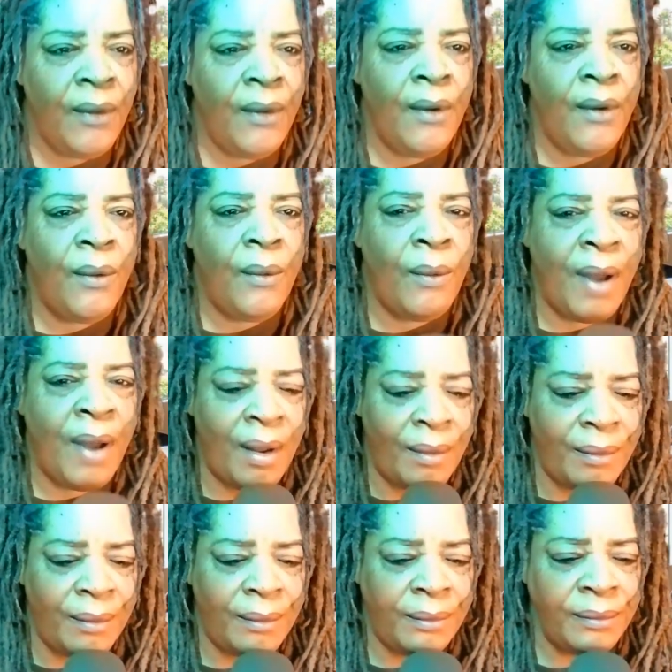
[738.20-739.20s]
Wow.
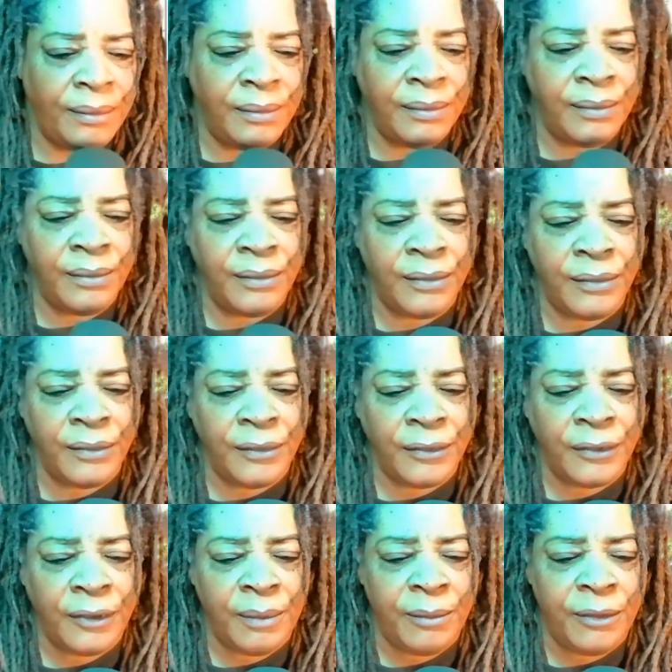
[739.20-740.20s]

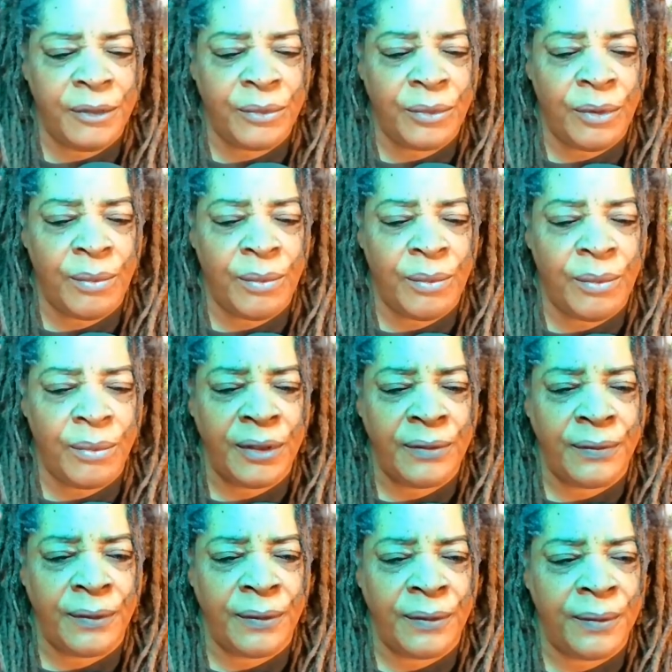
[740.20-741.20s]
Something's wrong with this phone.